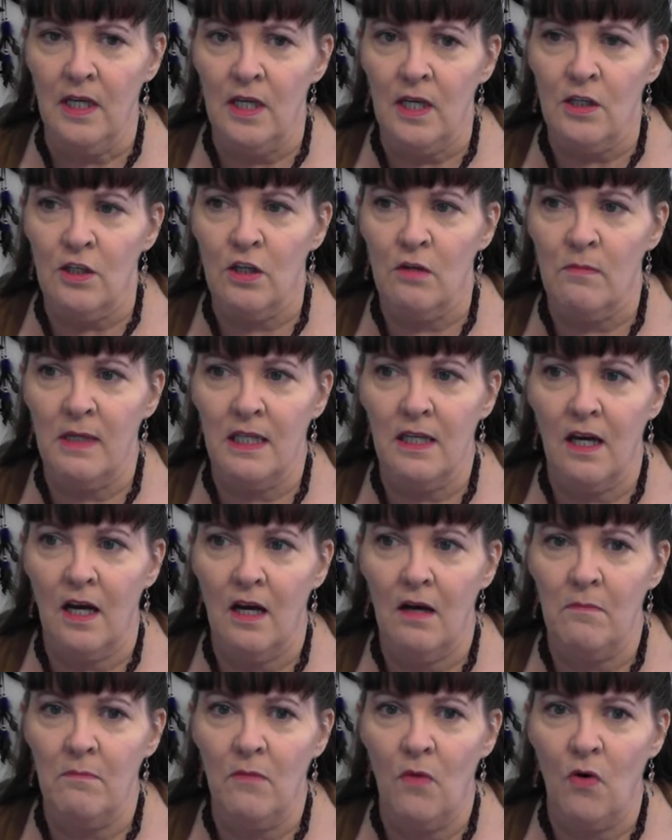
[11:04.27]
to
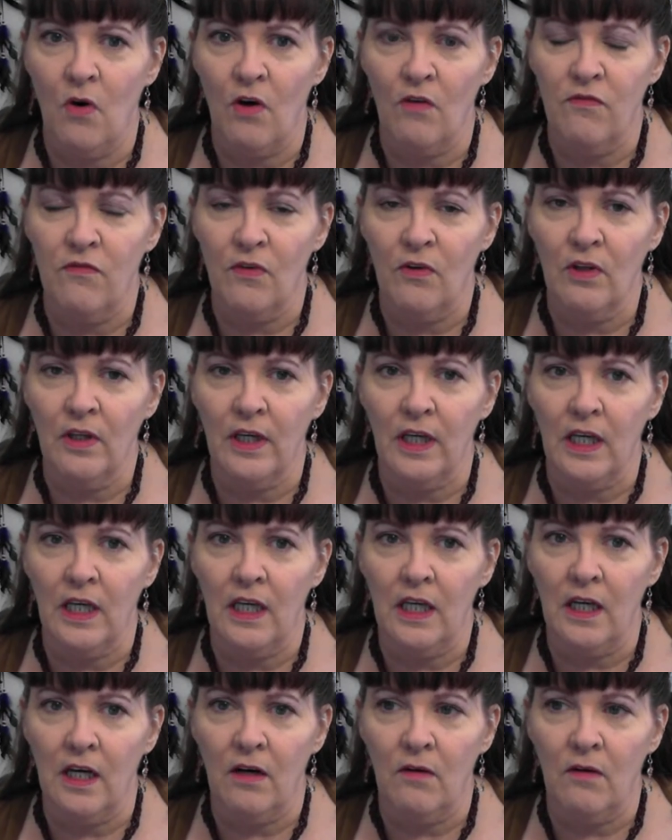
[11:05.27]
become more fully